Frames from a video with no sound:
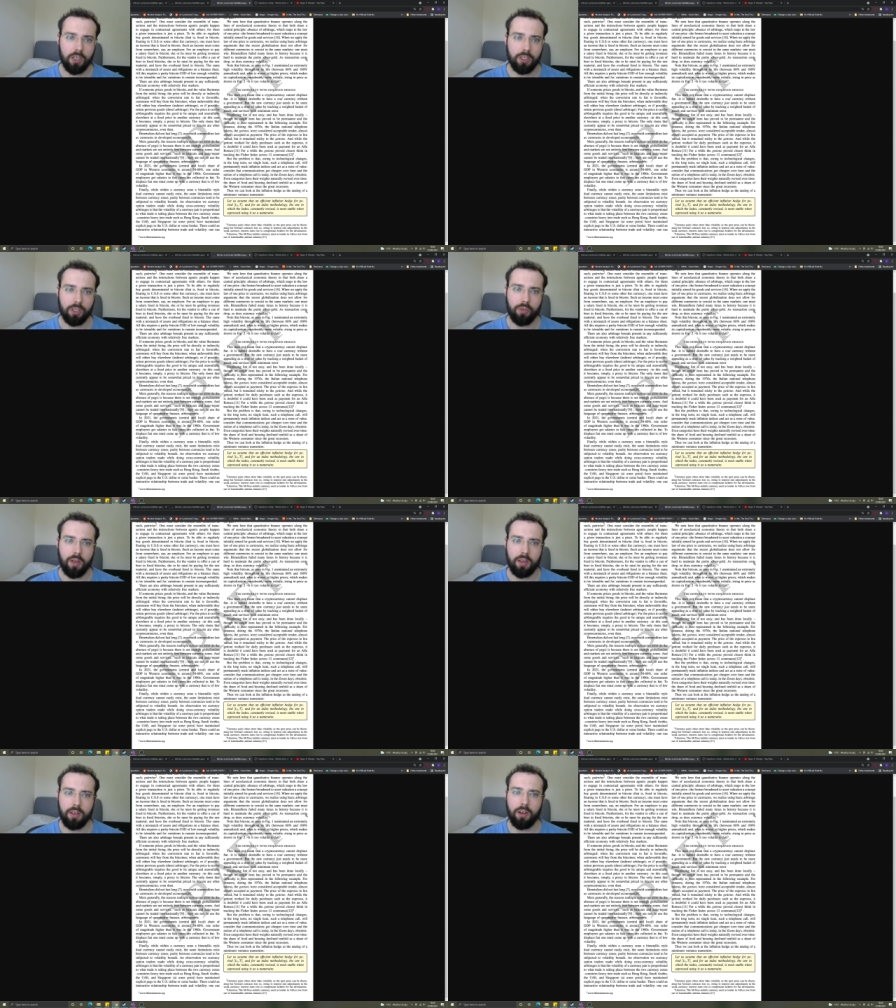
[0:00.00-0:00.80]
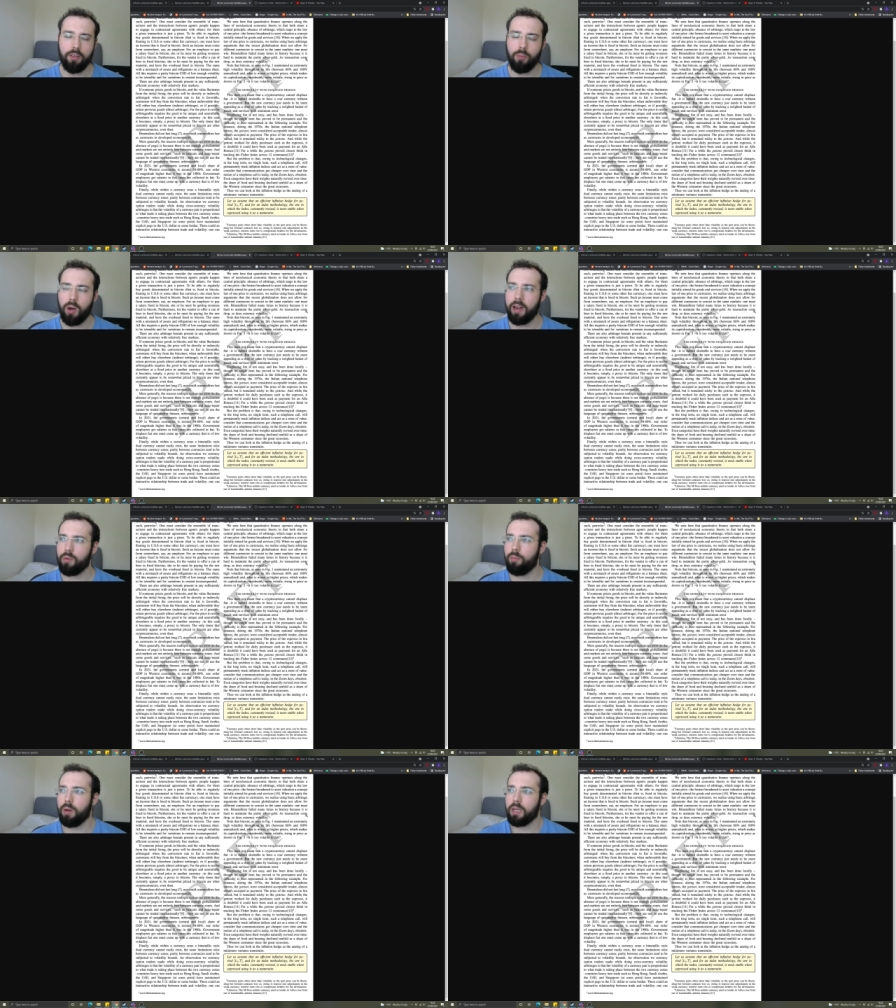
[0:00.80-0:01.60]
So you know when
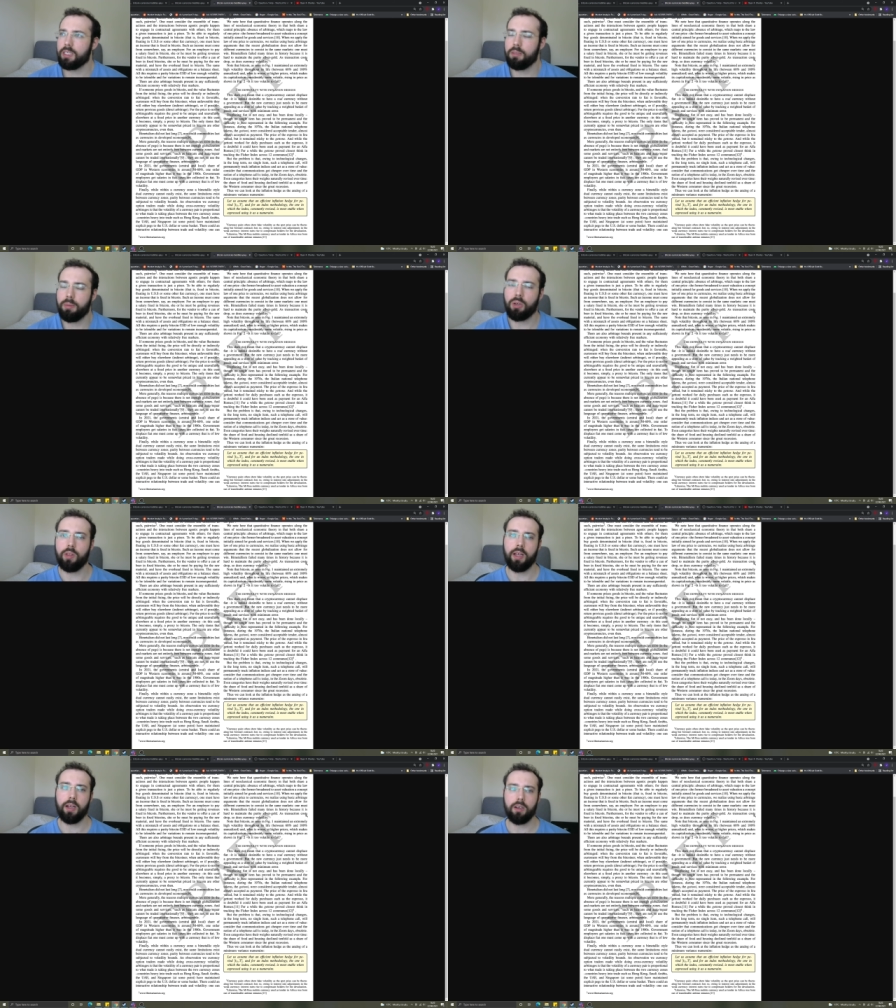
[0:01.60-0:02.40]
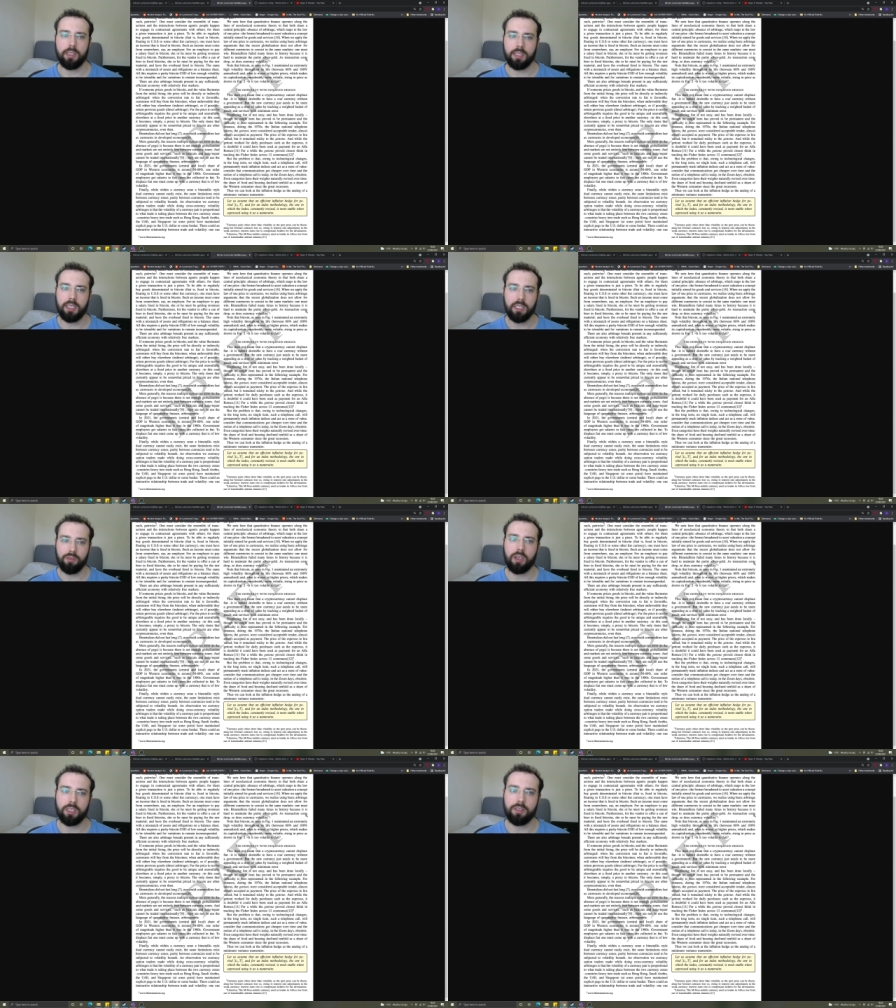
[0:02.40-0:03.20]
anyone buys into Bitcoin, they are
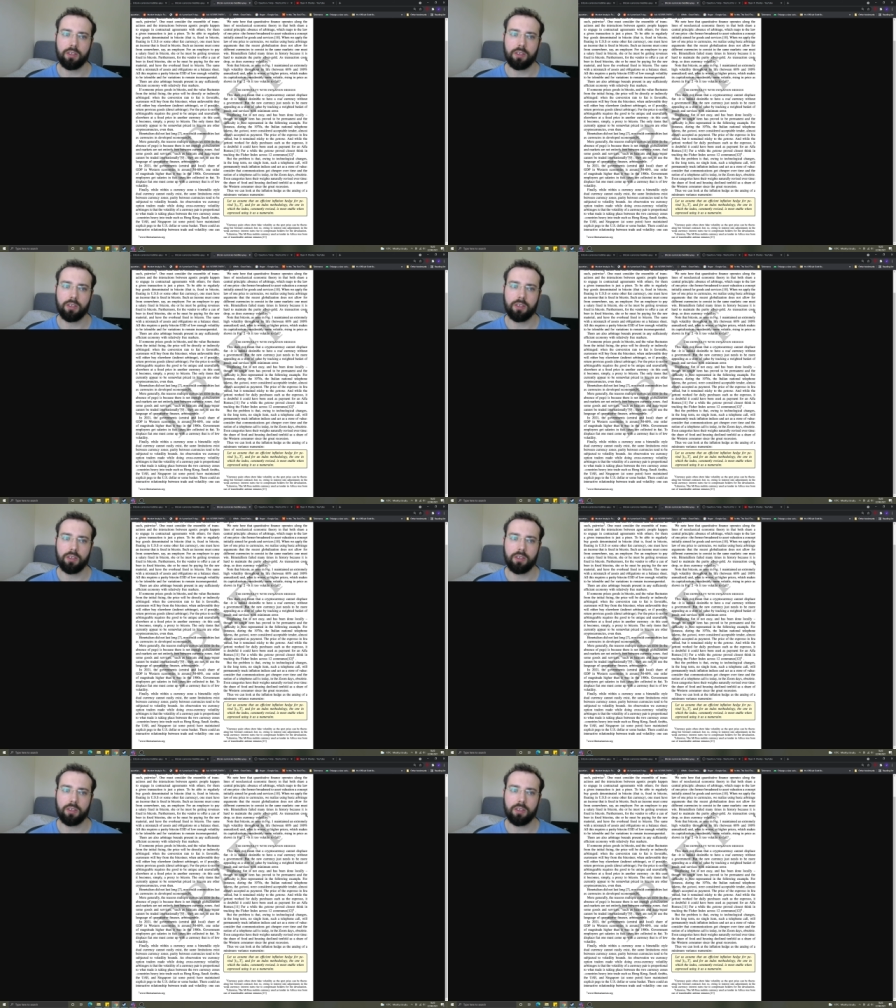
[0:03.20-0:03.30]
incentivized